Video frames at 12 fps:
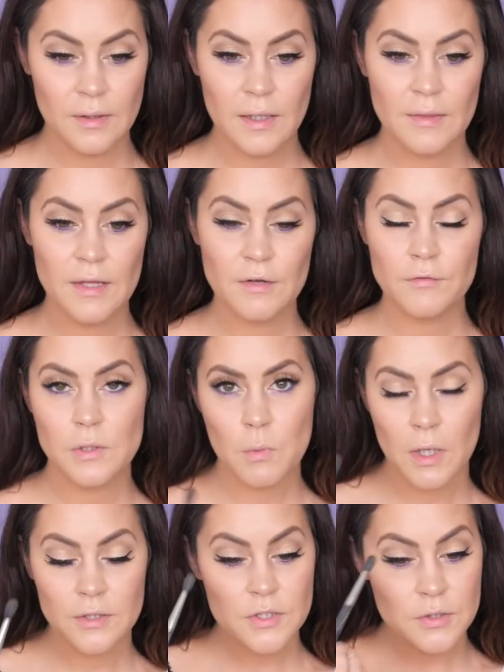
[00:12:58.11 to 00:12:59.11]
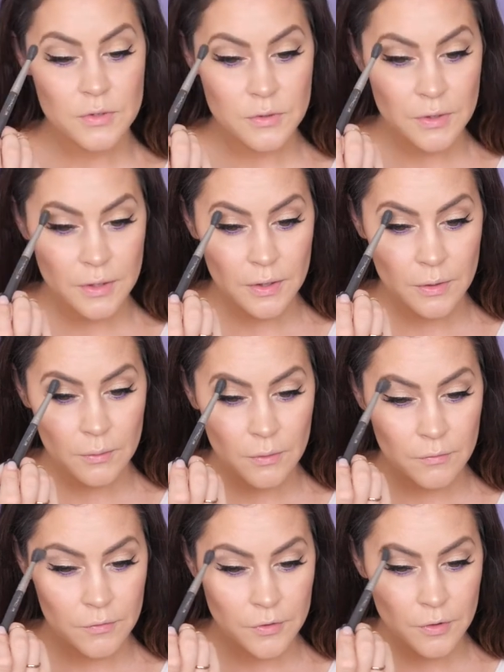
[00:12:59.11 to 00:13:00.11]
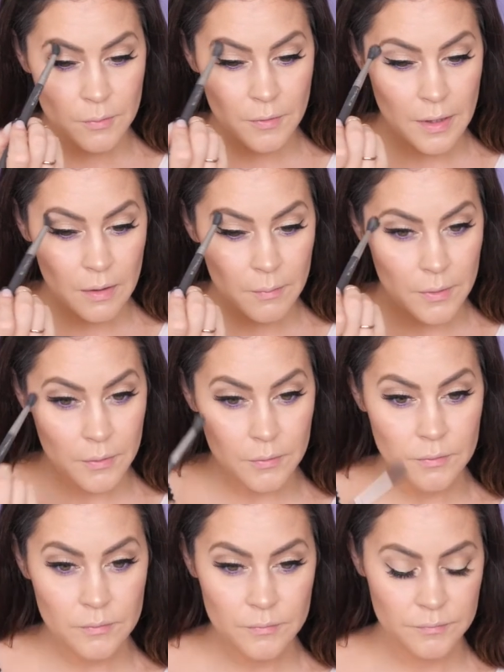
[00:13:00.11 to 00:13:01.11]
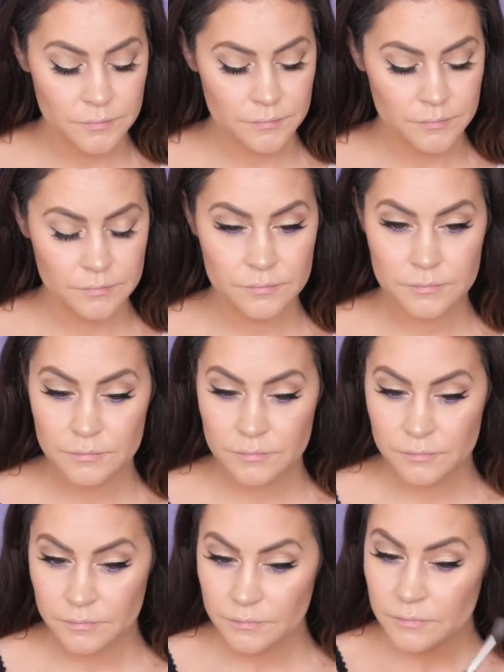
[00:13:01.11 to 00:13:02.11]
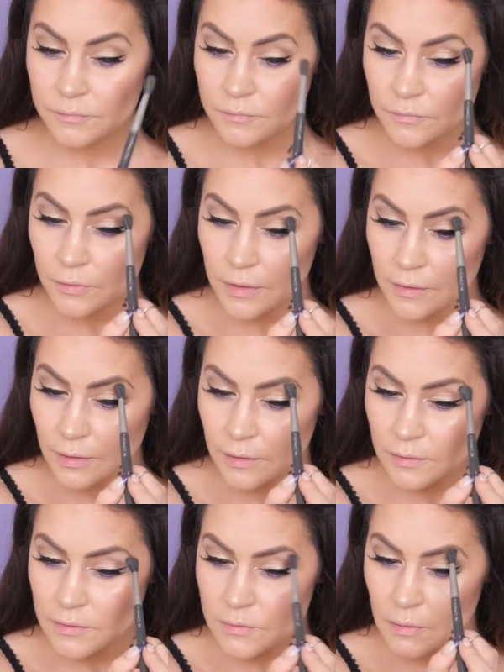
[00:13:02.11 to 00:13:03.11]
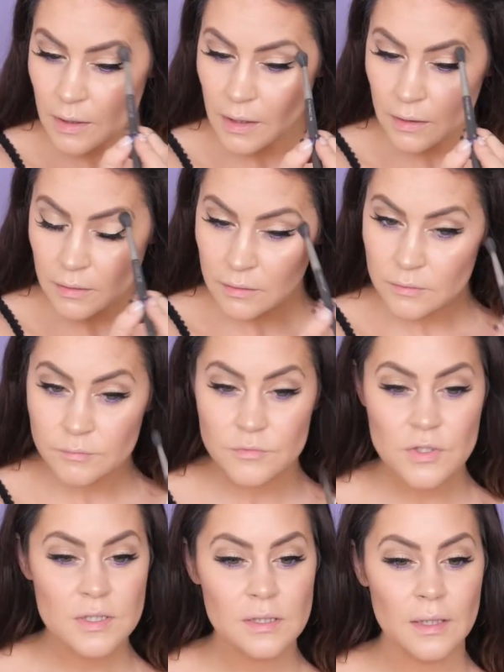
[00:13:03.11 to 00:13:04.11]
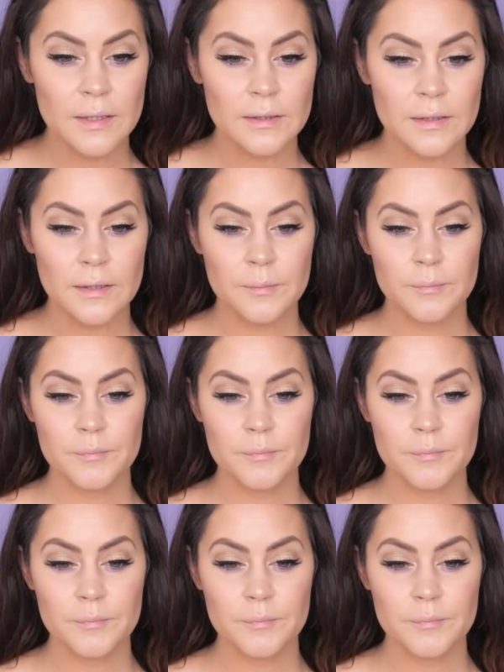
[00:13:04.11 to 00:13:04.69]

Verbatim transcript: And then if you want to, you can go over your brow bone with it as well, just lightly.